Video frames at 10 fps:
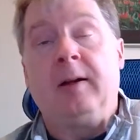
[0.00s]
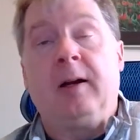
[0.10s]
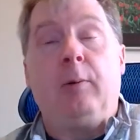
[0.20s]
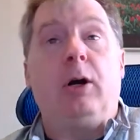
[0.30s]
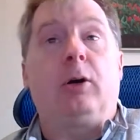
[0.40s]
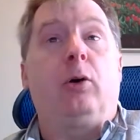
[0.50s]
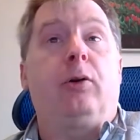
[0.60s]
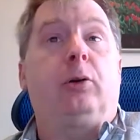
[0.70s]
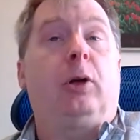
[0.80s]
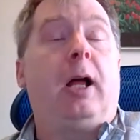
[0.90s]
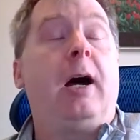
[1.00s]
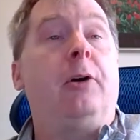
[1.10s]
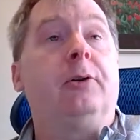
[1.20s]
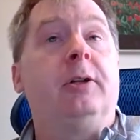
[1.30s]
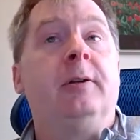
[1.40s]
I want to go to the
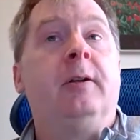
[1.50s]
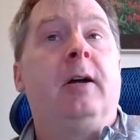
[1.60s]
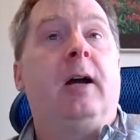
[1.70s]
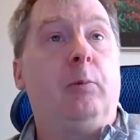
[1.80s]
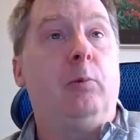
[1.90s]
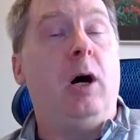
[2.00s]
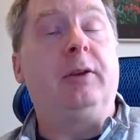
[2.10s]
cloud. I want